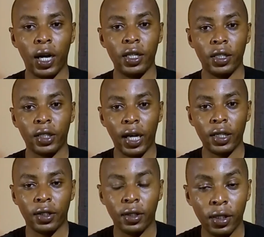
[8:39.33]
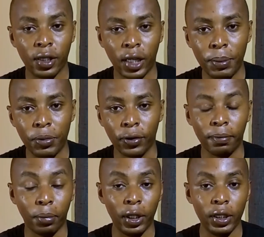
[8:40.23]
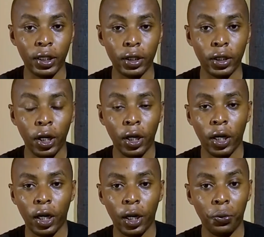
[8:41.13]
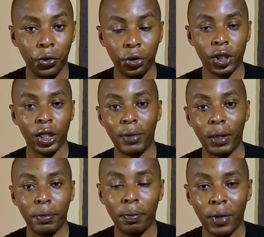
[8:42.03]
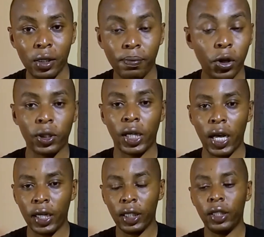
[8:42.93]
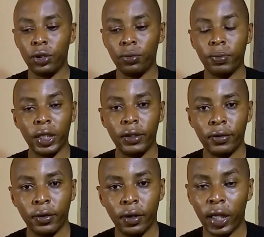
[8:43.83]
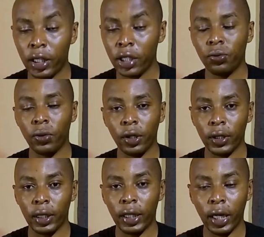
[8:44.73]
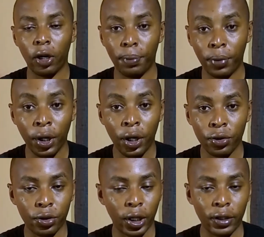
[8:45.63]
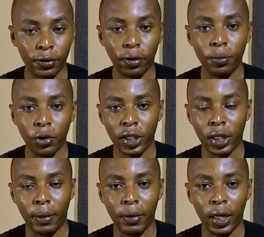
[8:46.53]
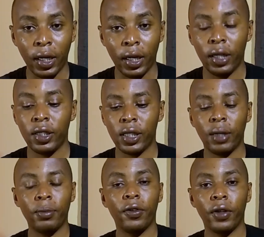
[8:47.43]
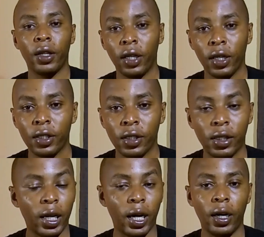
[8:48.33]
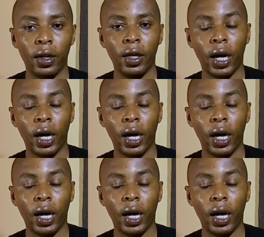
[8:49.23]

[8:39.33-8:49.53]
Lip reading: discuss these types of policies with your Chama members, because I really do believe that this will really help to transform your Chama. These are some of the things that are,